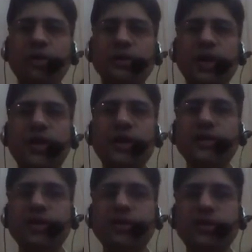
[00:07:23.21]

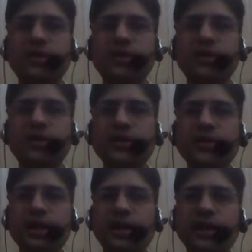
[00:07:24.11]
converting the logical
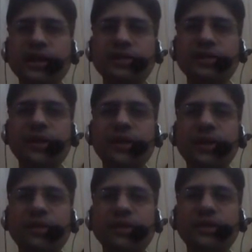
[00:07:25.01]
address into the physical
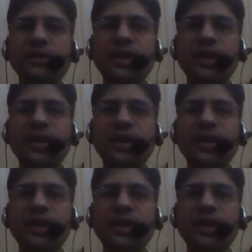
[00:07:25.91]
address,